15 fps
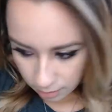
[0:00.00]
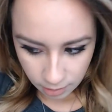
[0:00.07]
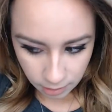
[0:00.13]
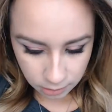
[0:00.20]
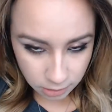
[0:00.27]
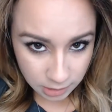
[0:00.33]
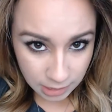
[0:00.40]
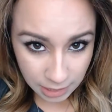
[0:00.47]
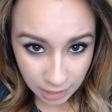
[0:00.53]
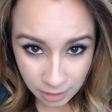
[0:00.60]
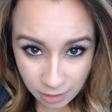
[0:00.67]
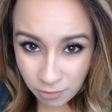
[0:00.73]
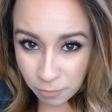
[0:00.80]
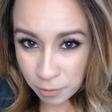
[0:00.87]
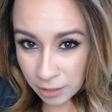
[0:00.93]
and just take any
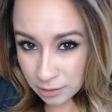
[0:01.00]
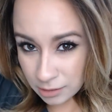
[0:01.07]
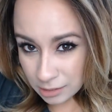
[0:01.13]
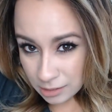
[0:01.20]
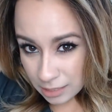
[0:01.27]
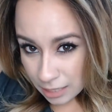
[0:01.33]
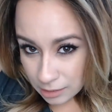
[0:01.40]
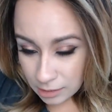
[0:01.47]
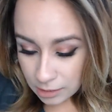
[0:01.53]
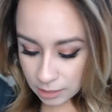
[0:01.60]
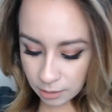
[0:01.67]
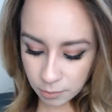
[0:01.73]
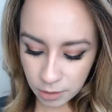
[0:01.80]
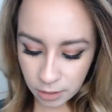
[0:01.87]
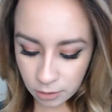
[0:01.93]
of the pieces that
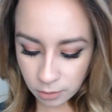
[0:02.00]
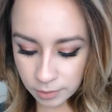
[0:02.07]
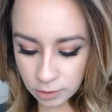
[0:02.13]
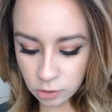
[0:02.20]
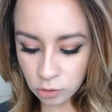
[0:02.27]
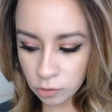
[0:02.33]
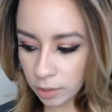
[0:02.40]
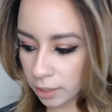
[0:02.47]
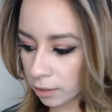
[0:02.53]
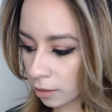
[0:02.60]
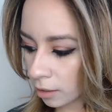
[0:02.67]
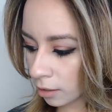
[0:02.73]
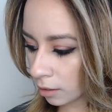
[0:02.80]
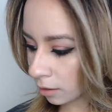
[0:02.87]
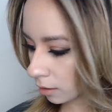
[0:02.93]
seem a little bit
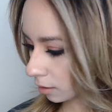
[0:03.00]
straighter